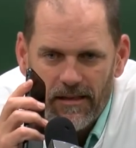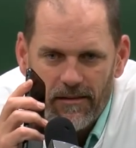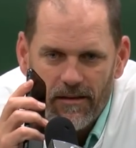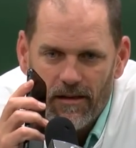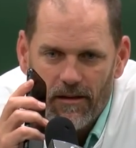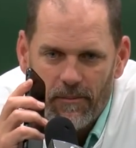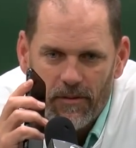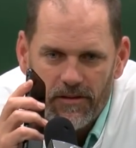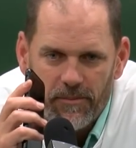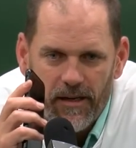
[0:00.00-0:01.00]
and you know I'm
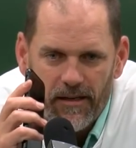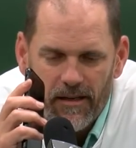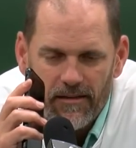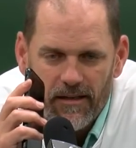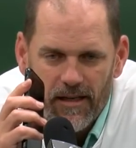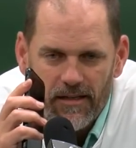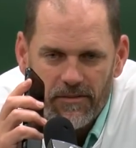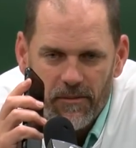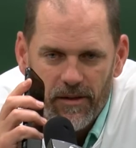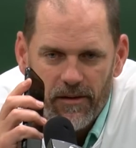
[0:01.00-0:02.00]
gonna expect nothing
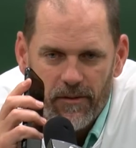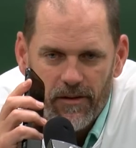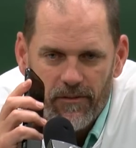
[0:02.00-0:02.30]
less when we go